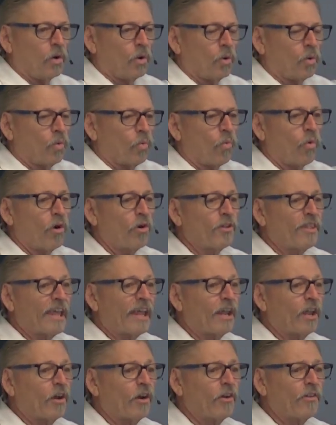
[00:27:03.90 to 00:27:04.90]
where'd they
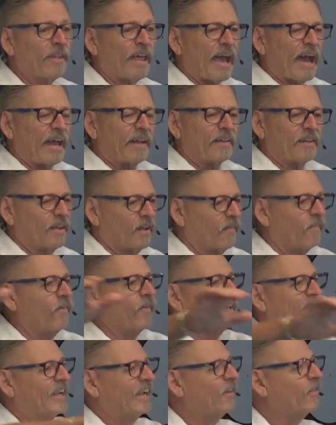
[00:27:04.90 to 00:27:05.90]
learn that?
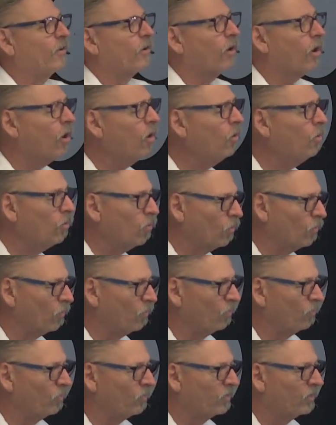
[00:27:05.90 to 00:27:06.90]
In their home.
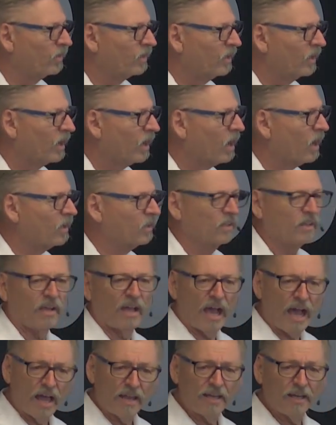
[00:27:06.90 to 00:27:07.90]

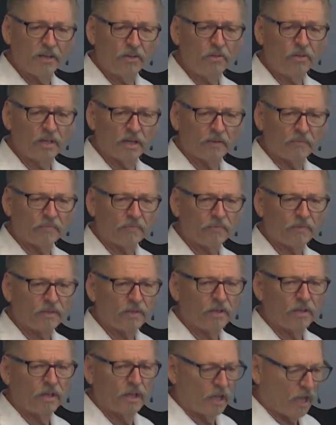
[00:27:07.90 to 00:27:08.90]
Hallelujah.
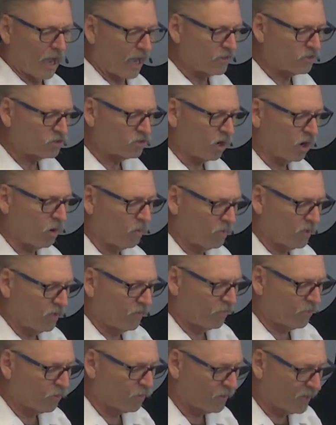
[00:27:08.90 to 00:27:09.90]
And so
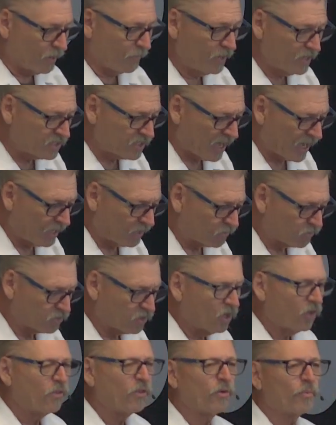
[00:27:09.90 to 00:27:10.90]
they're imitators.
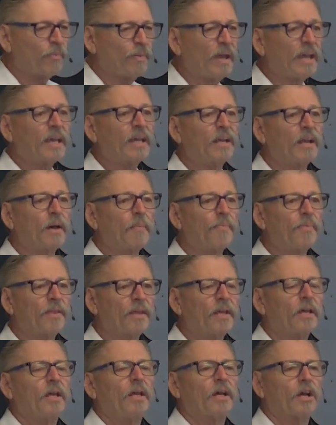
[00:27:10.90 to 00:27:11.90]
They're picking up the
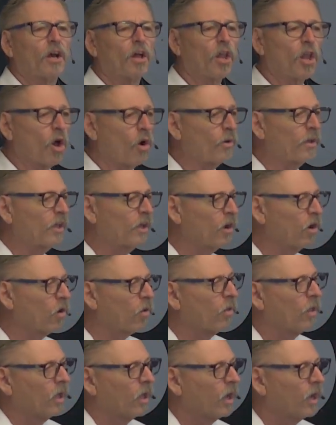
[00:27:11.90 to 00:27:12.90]
colloquial
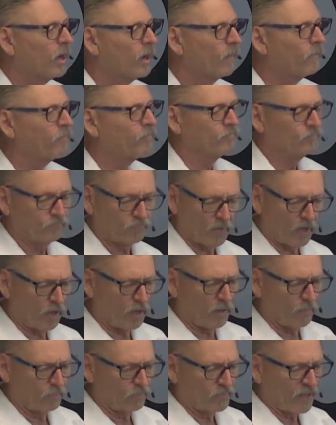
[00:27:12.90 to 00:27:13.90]
uh,
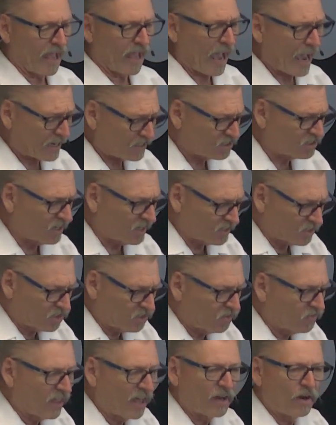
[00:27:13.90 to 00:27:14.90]
um, accents
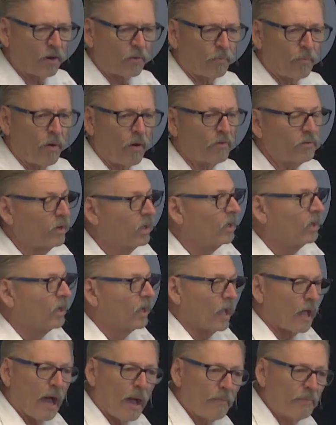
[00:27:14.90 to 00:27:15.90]
that are part.
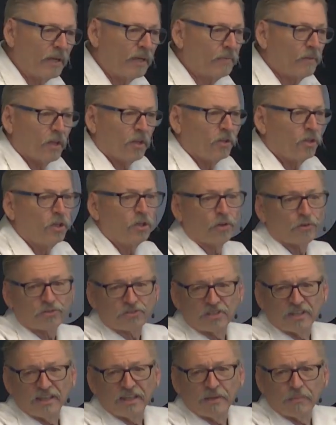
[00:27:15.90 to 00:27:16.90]
I mean, you don't
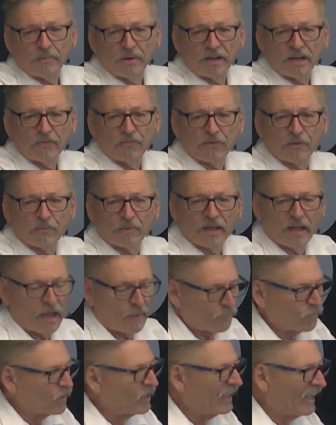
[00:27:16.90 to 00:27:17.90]
see anybody from
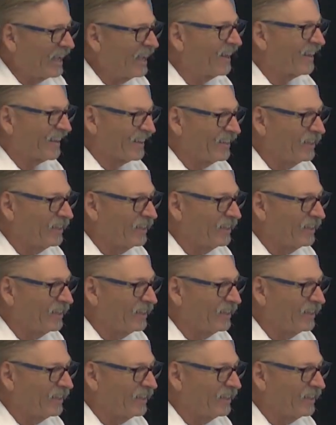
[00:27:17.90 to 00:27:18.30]
England,